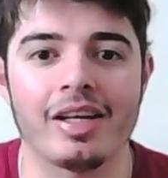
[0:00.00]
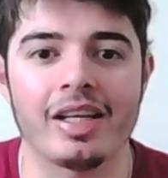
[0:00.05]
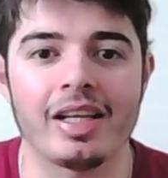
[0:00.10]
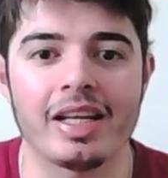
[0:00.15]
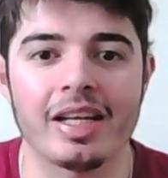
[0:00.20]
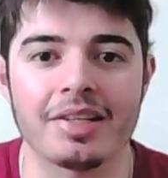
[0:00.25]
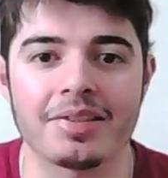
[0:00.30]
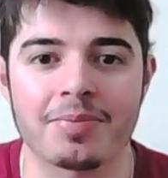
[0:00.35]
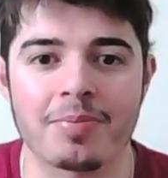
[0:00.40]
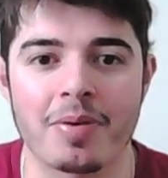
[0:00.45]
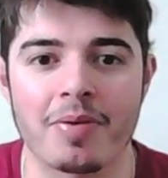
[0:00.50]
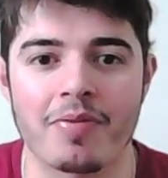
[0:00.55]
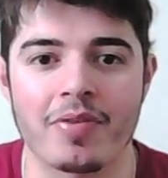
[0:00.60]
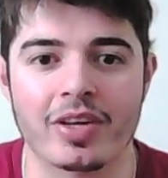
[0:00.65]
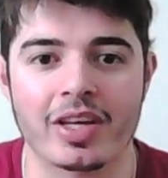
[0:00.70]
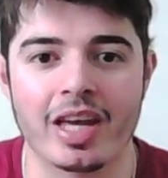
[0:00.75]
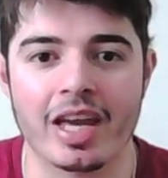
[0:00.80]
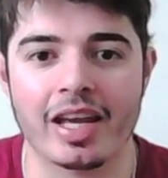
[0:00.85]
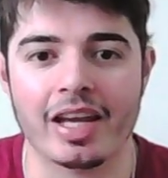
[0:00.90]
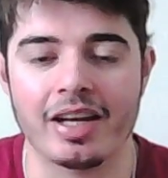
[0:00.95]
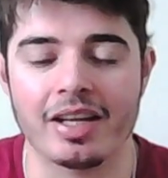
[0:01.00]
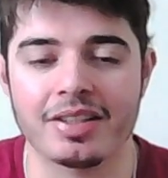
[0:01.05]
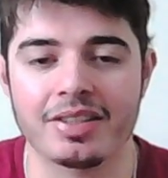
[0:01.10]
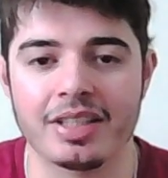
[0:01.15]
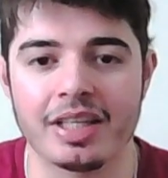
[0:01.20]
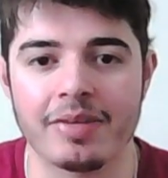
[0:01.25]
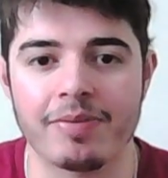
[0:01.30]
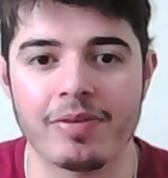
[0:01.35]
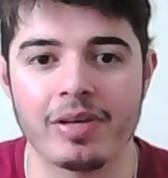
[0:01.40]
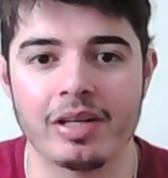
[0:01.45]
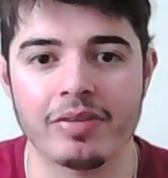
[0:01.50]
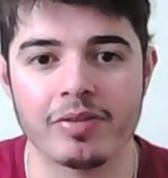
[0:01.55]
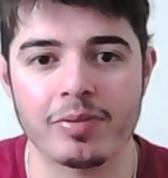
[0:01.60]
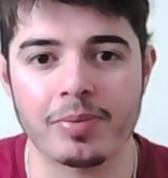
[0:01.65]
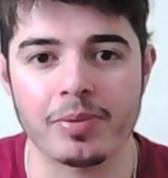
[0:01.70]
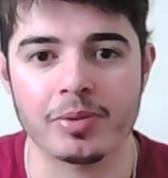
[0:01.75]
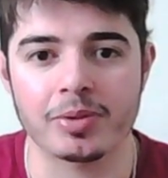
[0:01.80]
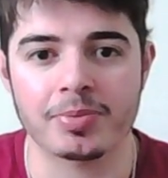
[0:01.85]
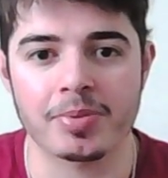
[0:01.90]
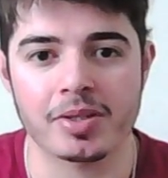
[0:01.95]
It's a bit of a kick in the teeth for
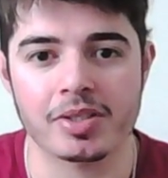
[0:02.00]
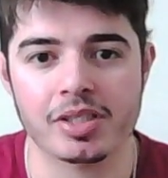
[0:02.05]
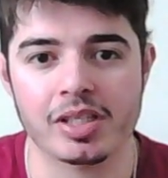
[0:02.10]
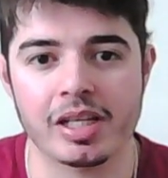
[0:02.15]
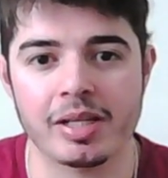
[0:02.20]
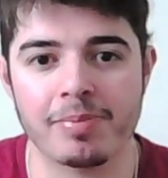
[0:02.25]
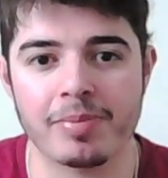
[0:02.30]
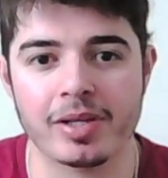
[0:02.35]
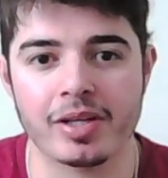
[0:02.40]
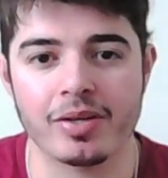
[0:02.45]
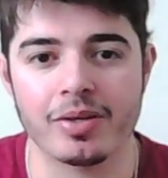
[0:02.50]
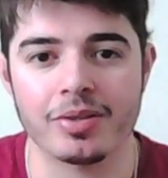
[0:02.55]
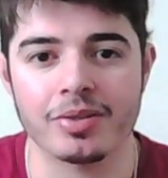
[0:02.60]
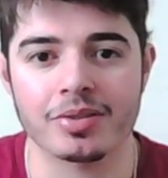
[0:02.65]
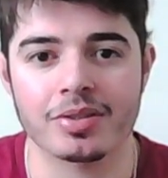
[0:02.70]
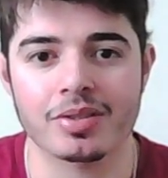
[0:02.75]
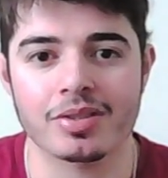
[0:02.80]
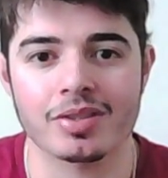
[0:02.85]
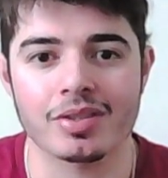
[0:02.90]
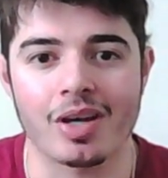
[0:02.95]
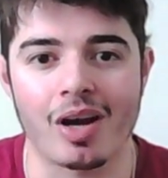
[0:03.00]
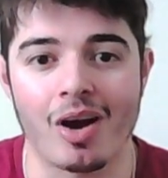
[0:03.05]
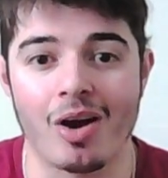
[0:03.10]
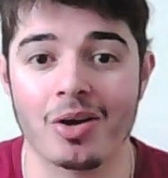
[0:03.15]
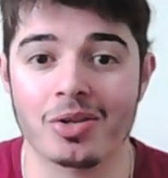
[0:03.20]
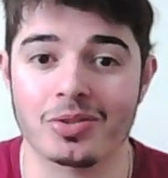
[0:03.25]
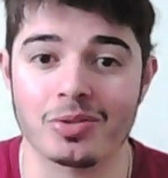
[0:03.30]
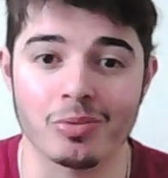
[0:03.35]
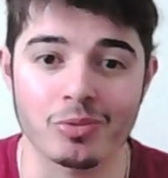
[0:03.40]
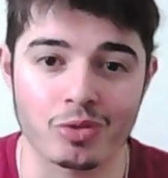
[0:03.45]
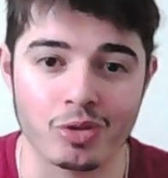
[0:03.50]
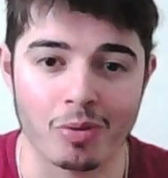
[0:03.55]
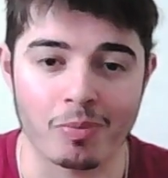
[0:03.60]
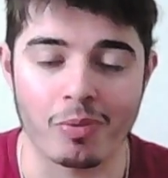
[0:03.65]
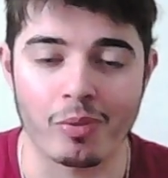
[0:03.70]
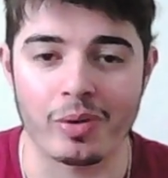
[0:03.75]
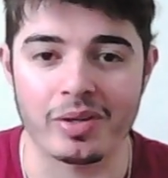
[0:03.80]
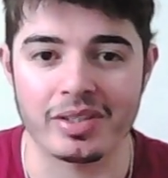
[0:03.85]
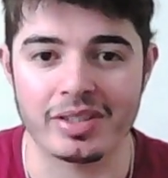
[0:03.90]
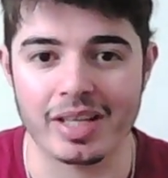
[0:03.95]
Liverpool, especially because Arsenal dropped
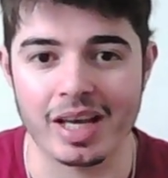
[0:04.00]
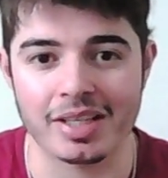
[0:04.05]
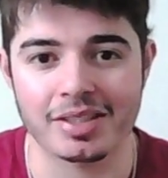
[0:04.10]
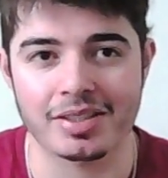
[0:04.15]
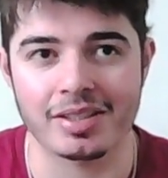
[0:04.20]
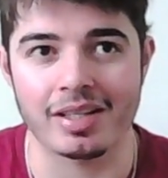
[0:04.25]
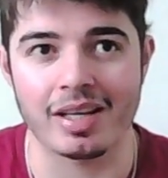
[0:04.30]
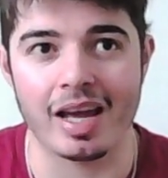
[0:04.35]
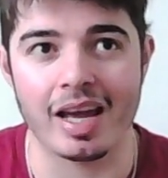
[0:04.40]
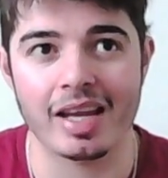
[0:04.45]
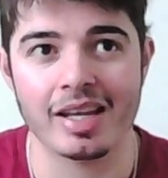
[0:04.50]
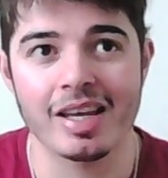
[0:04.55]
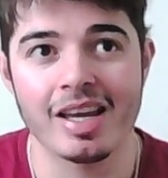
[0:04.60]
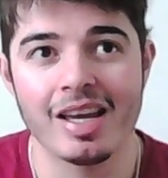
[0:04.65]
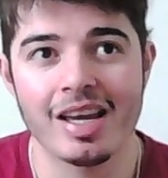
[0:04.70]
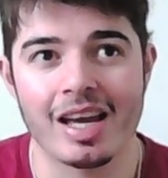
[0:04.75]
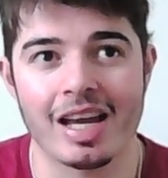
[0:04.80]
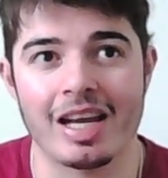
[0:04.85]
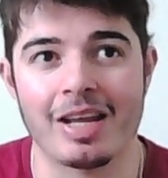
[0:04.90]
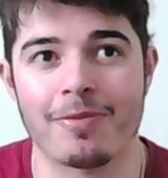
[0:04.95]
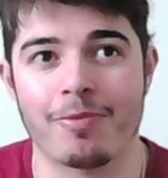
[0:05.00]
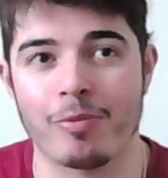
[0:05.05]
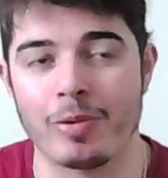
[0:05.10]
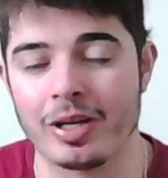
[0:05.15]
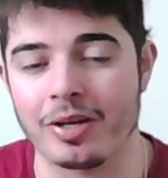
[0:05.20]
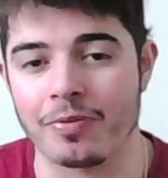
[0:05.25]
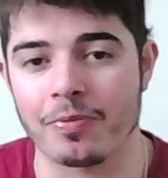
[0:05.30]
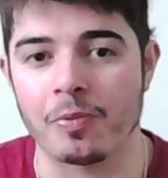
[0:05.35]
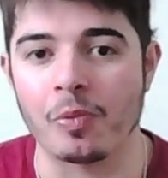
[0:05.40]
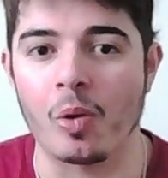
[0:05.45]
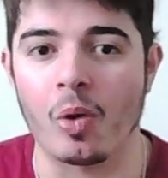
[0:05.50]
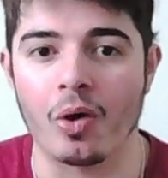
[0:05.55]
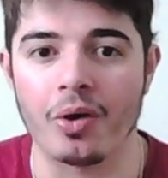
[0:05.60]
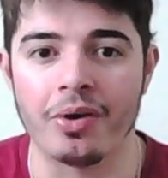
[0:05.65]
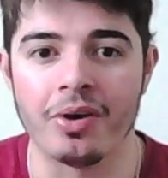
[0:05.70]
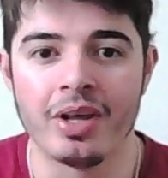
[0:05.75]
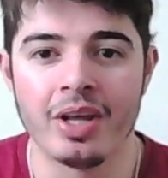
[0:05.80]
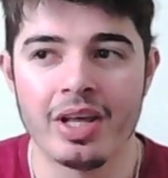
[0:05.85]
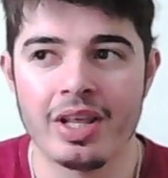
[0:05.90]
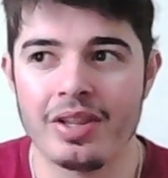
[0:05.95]
points yesterday, and if we'd have
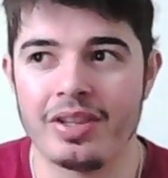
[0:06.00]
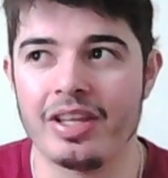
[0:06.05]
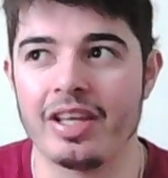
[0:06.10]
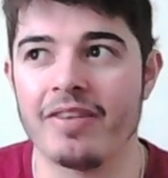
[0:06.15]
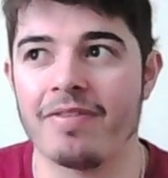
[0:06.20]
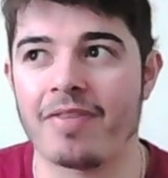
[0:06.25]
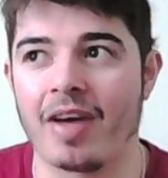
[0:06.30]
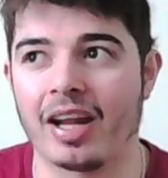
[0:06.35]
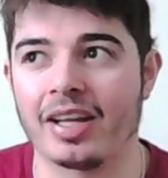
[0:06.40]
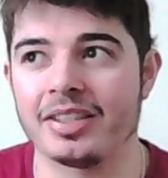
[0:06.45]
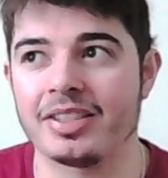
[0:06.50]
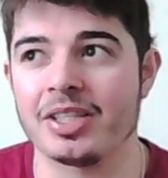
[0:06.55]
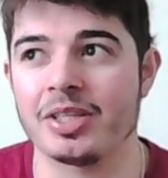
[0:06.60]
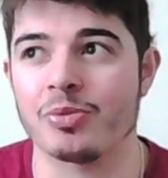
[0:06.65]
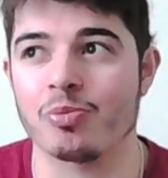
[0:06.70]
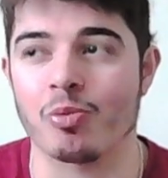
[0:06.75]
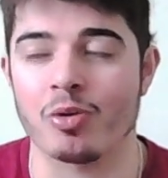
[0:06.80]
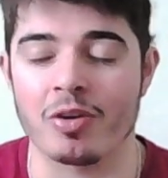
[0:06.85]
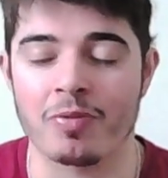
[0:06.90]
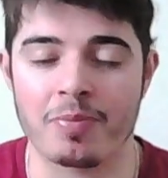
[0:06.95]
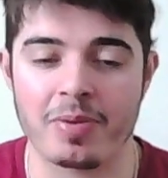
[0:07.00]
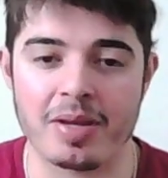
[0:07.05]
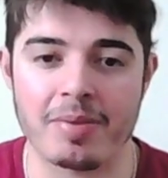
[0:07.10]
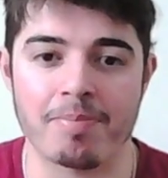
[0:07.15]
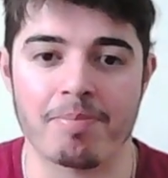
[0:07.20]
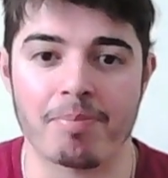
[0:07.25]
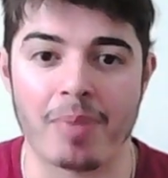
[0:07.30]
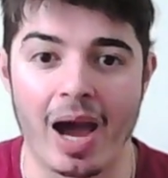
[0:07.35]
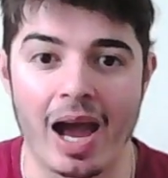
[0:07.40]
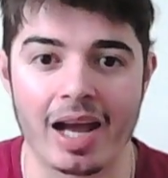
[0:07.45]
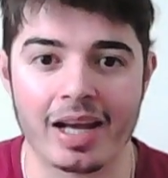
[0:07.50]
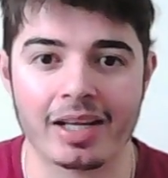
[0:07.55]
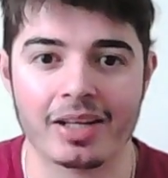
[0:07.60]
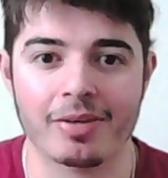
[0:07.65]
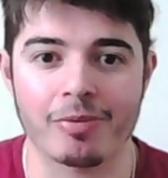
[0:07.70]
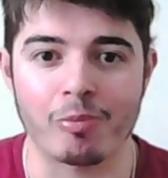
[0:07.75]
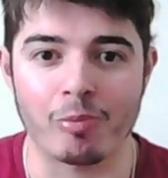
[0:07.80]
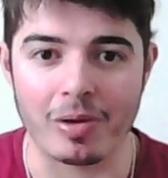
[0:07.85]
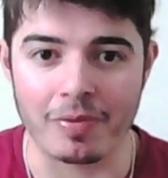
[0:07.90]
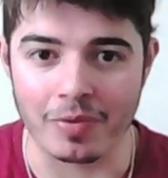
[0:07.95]
won, the advantage would have been back
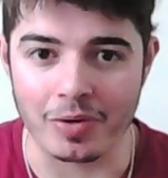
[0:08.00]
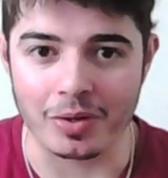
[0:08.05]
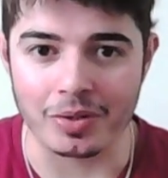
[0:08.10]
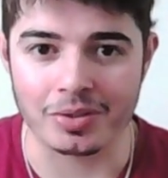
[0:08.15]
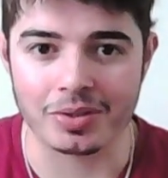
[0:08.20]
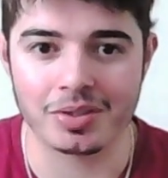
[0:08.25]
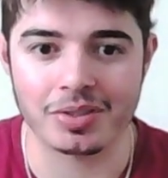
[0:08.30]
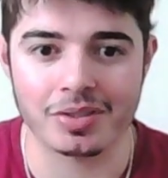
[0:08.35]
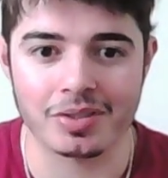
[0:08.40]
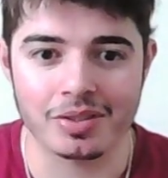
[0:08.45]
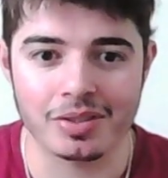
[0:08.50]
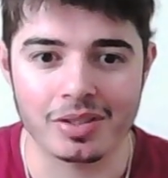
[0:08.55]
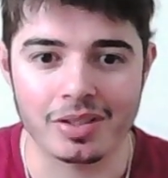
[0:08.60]
with us,